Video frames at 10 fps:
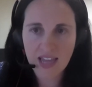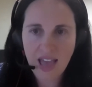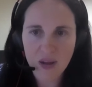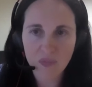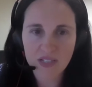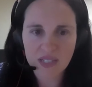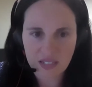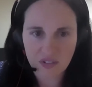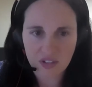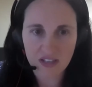Can we
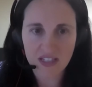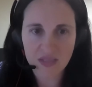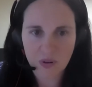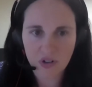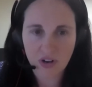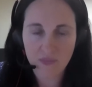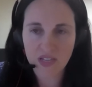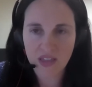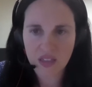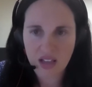deliver this program
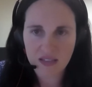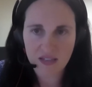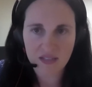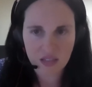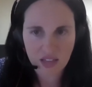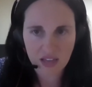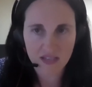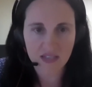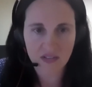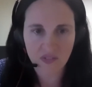to thousands thousands and
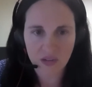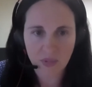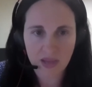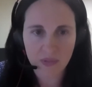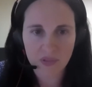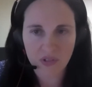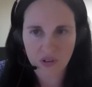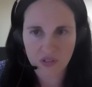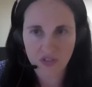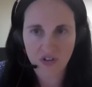thousands of young people
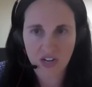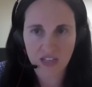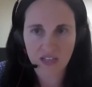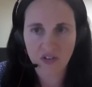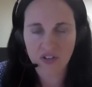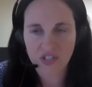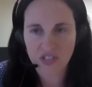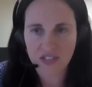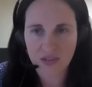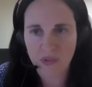across Australia, not
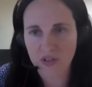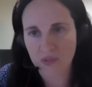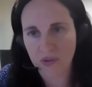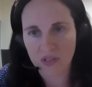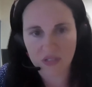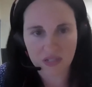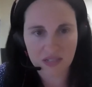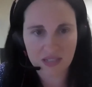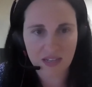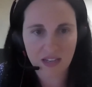just in metropolitan
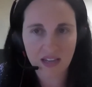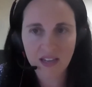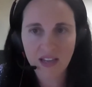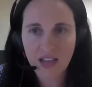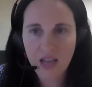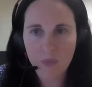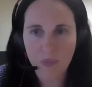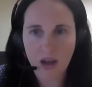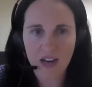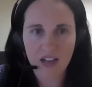Sydney,
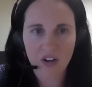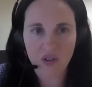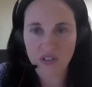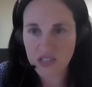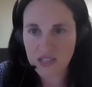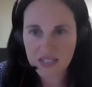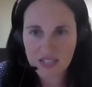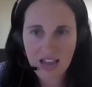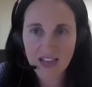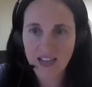but across the
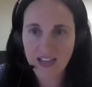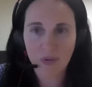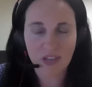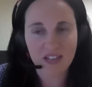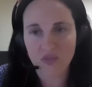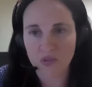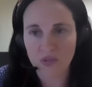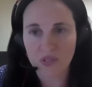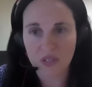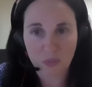state? Can we get to
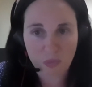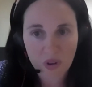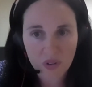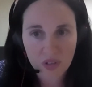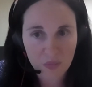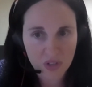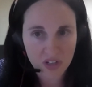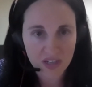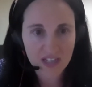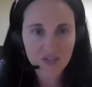rural and remote
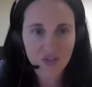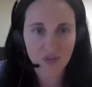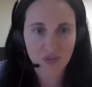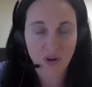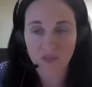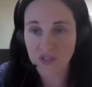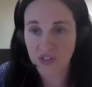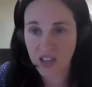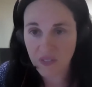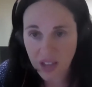communities who often
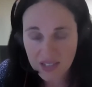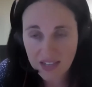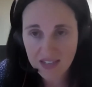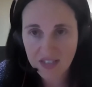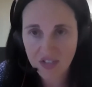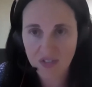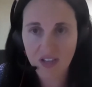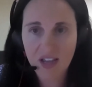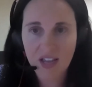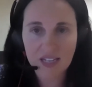don't have access to
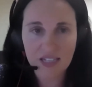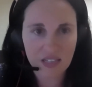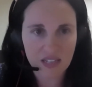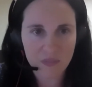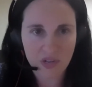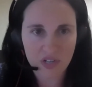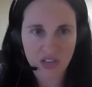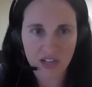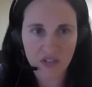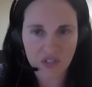nearly as much
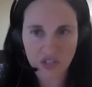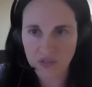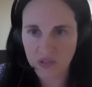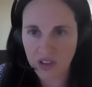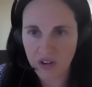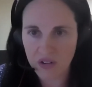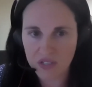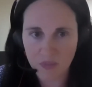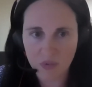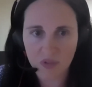psychological care and
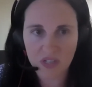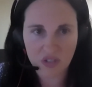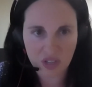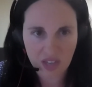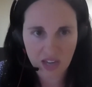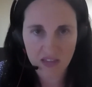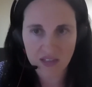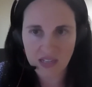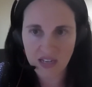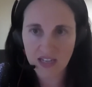support as you can get in the
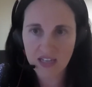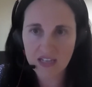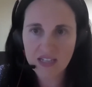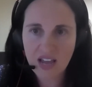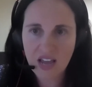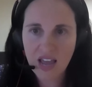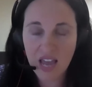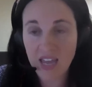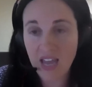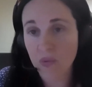cities?
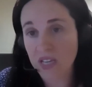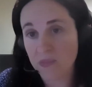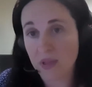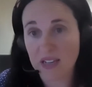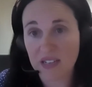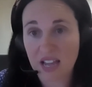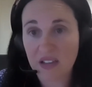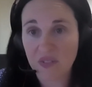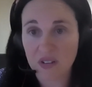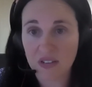And can we expand it
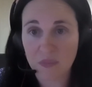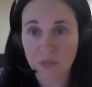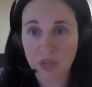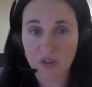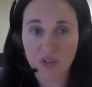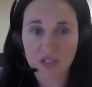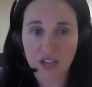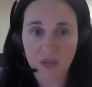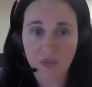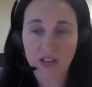even beyond New
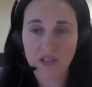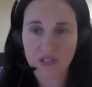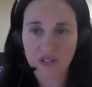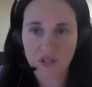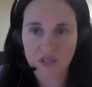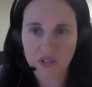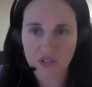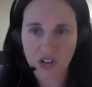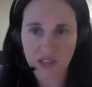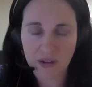South Wales and across
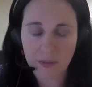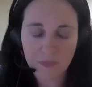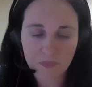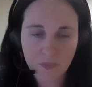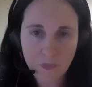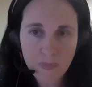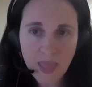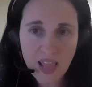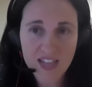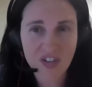Australia?
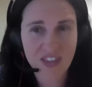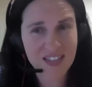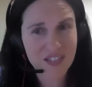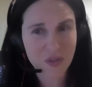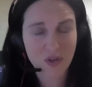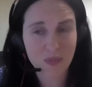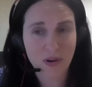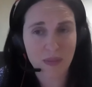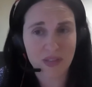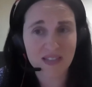And so that's the core
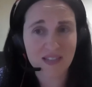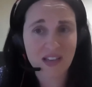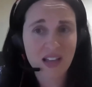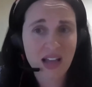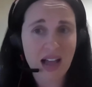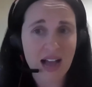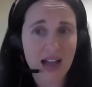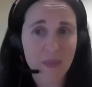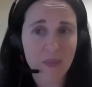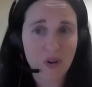premise
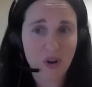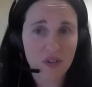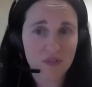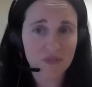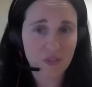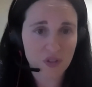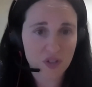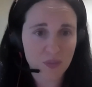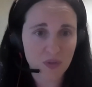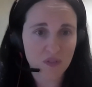of the
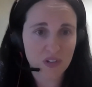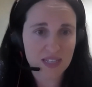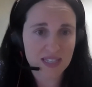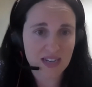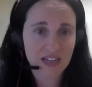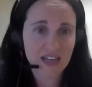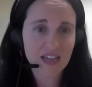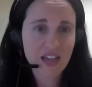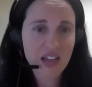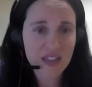future proofing study.